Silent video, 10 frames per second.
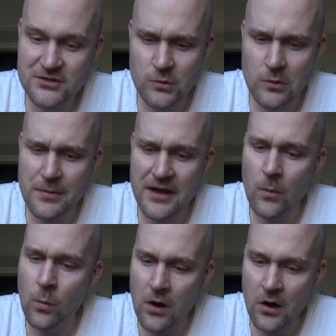to appear
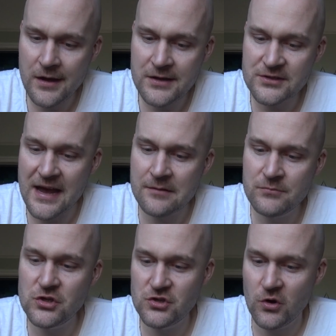wise and
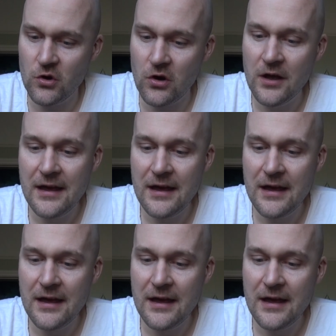mature,